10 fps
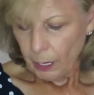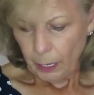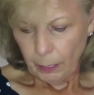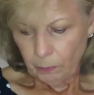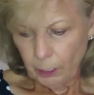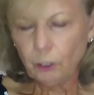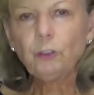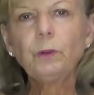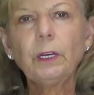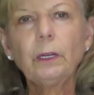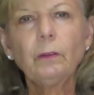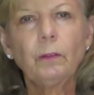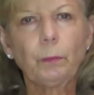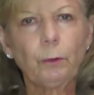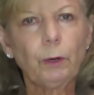And then you need a
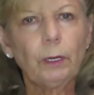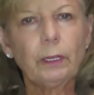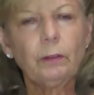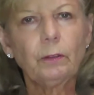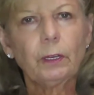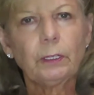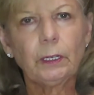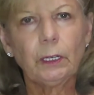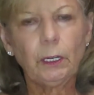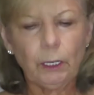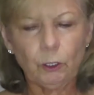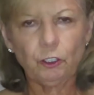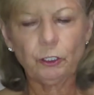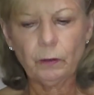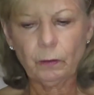zipper at least 10
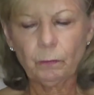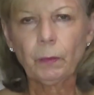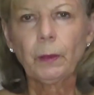inches.